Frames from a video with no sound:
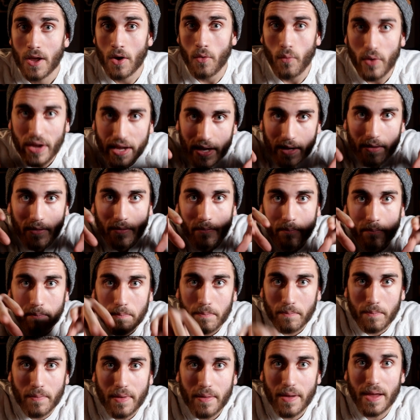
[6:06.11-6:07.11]
We can
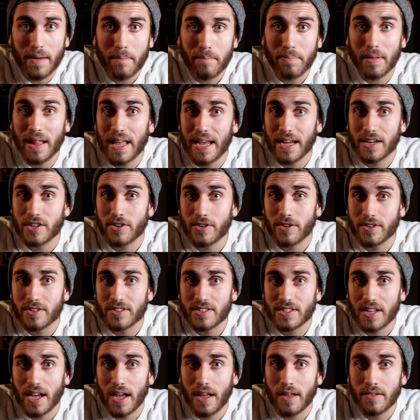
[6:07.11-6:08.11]
implant
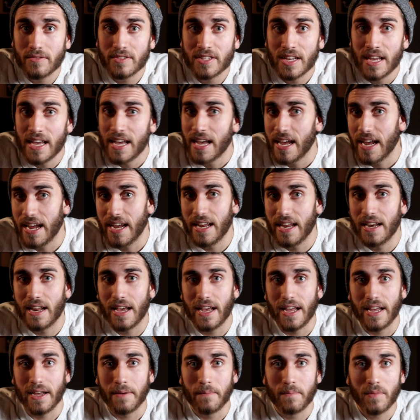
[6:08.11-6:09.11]
ourselves in
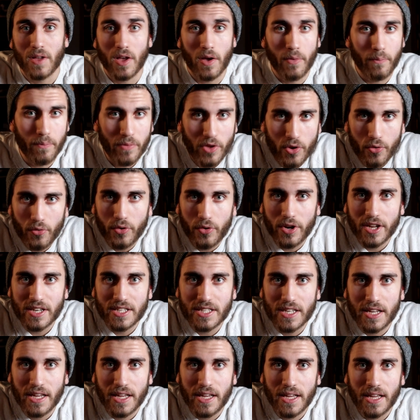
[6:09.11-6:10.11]
a
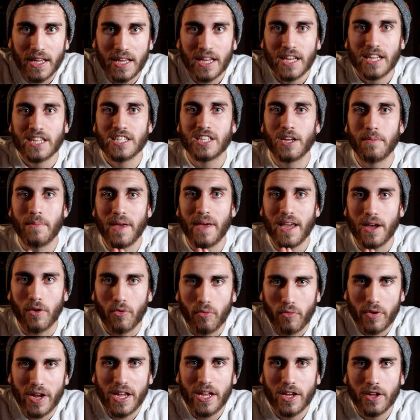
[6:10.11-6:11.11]
community to make
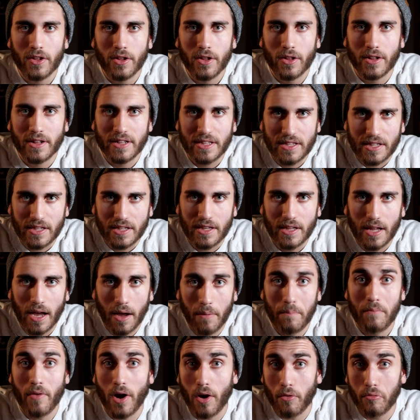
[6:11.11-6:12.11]
real a,
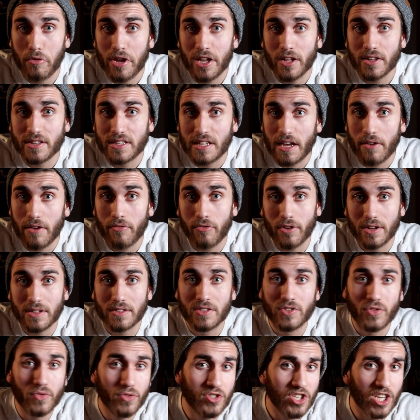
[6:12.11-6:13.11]
um, a, real difference
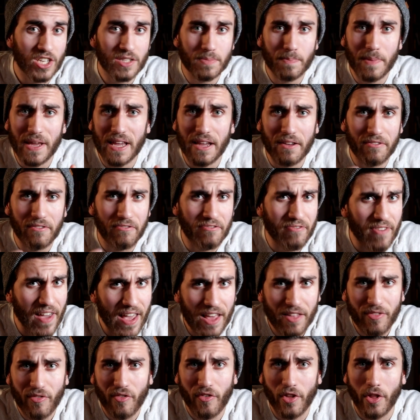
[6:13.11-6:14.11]
through just being
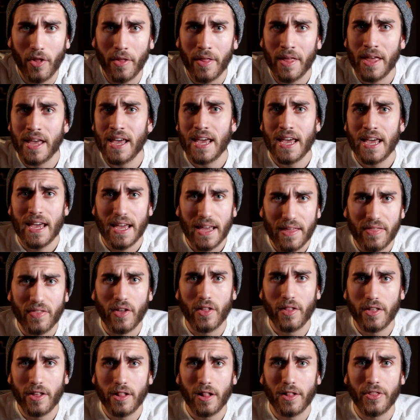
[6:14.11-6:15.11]
faithful in the
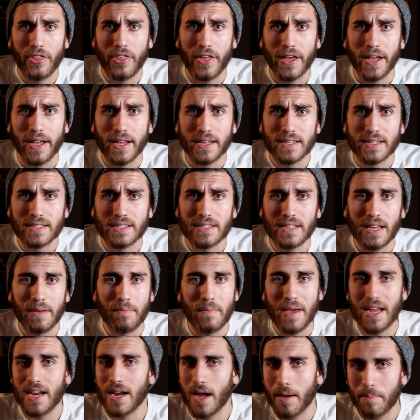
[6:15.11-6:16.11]
little things. It
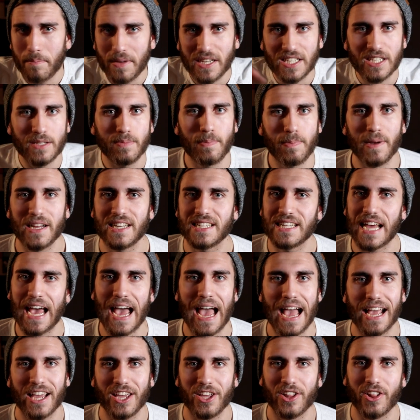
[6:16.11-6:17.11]
may not be
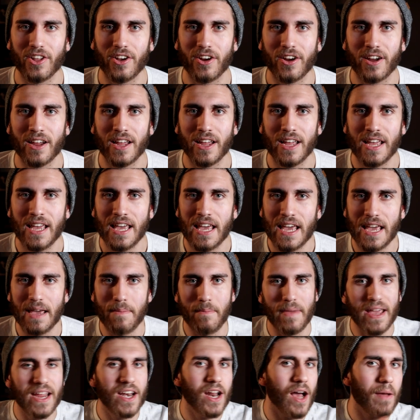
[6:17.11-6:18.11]
spectacular, it
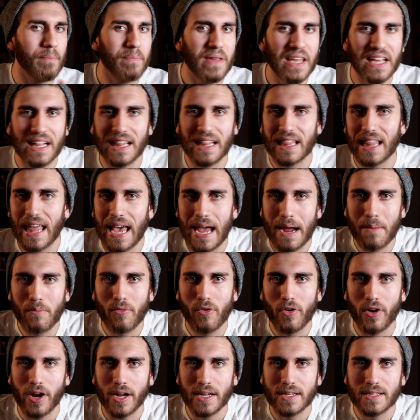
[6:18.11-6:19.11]
may not be
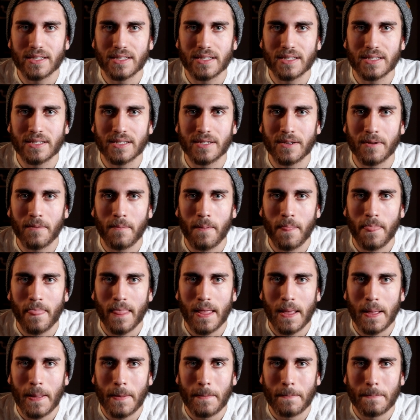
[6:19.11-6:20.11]
glamorous,
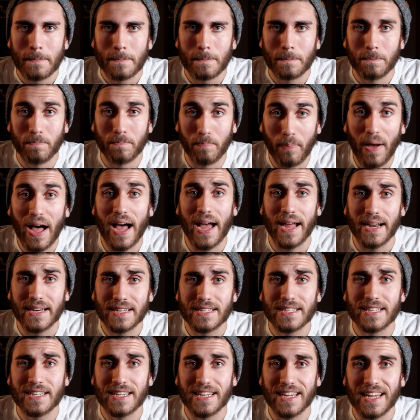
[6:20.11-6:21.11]

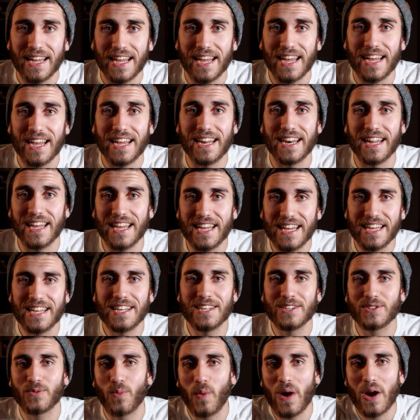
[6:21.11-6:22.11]
but it
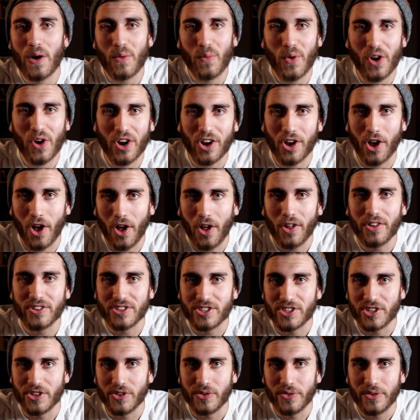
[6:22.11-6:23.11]
is where we're called
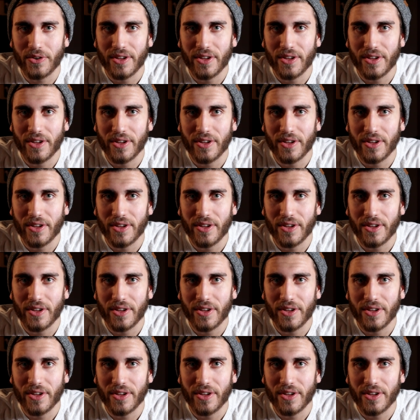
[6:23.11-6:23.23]
to.